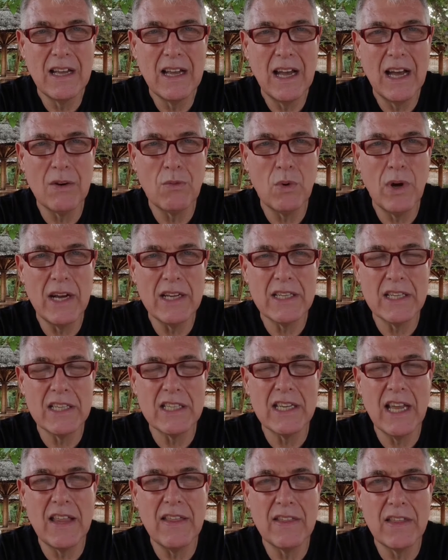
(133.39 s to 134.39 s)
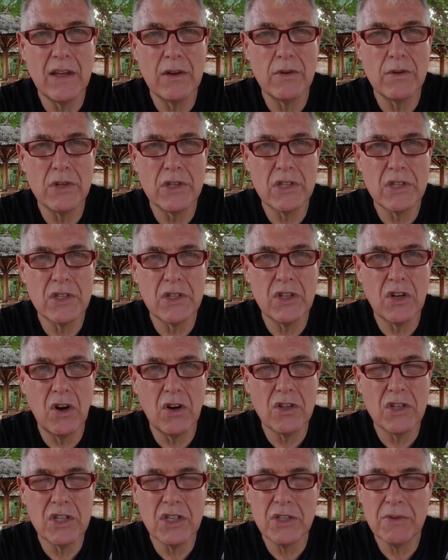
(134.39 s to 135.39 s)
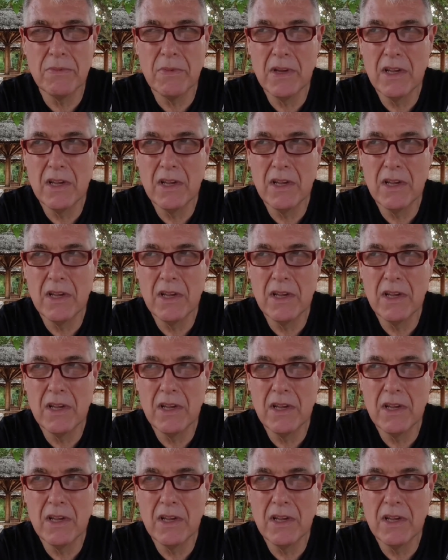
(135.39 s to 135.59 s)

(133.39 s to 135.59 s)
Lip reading: and where to send those shots,